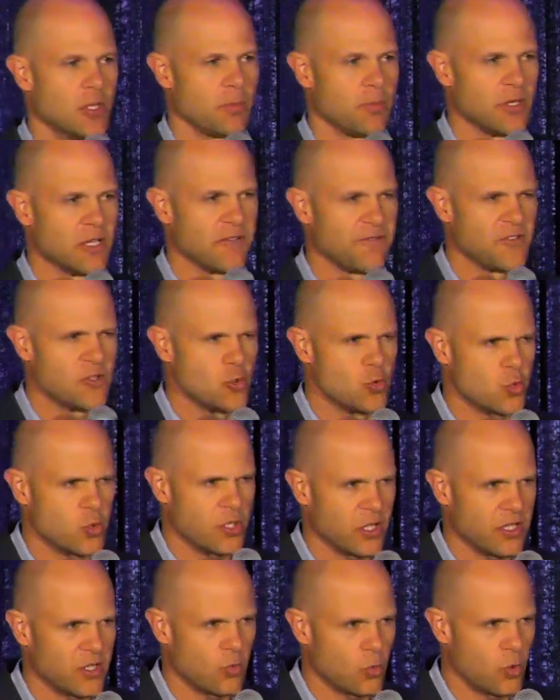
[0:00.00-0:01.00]
but if you
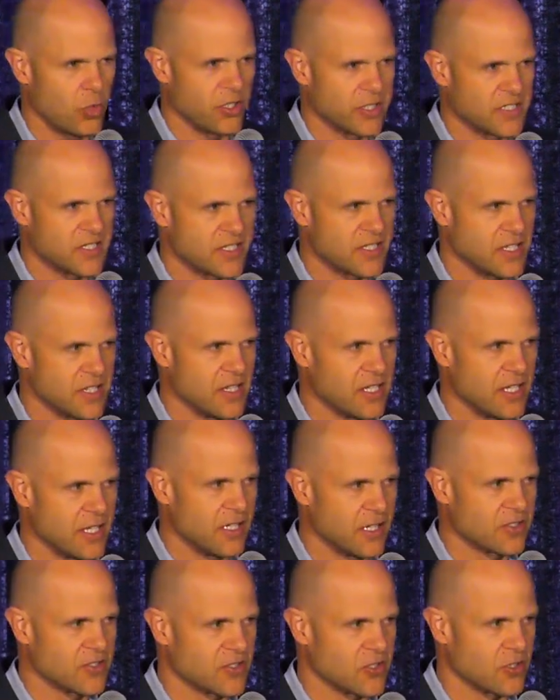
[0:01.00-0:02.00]
really want to see the
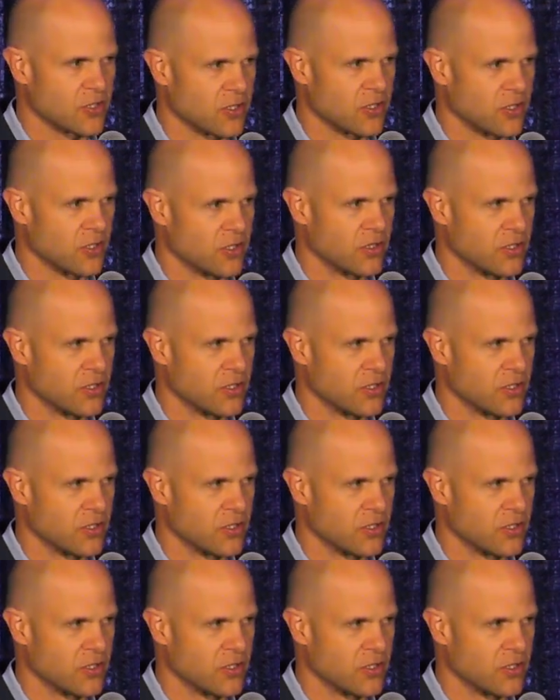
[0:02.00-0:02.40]
answer,